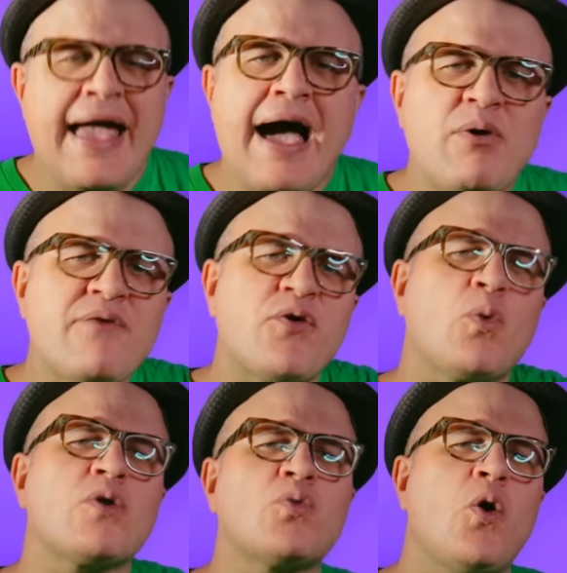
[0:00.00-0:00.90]
However,
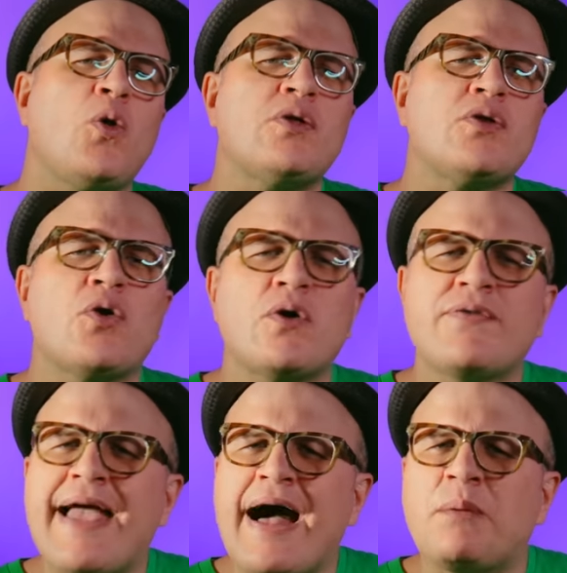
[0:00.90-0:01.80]
when Rowland heard
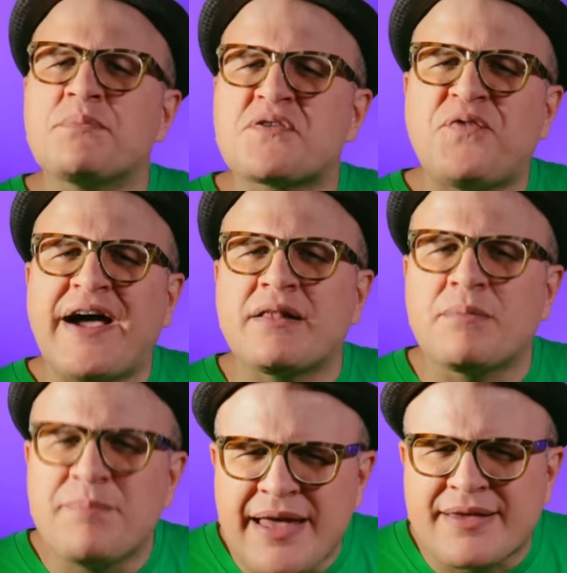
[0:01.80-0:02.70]
the album's final
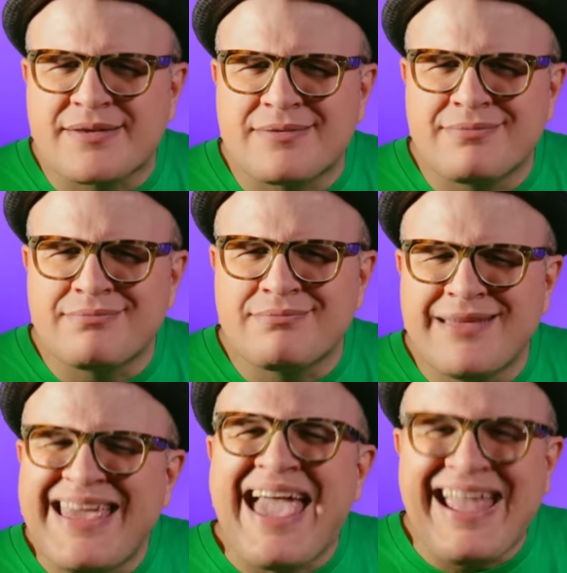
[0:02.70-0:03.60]
mix,
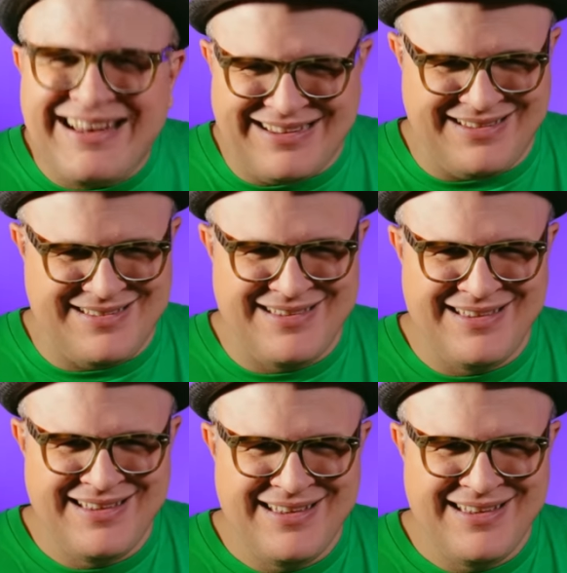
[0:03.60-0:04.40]
he hated it.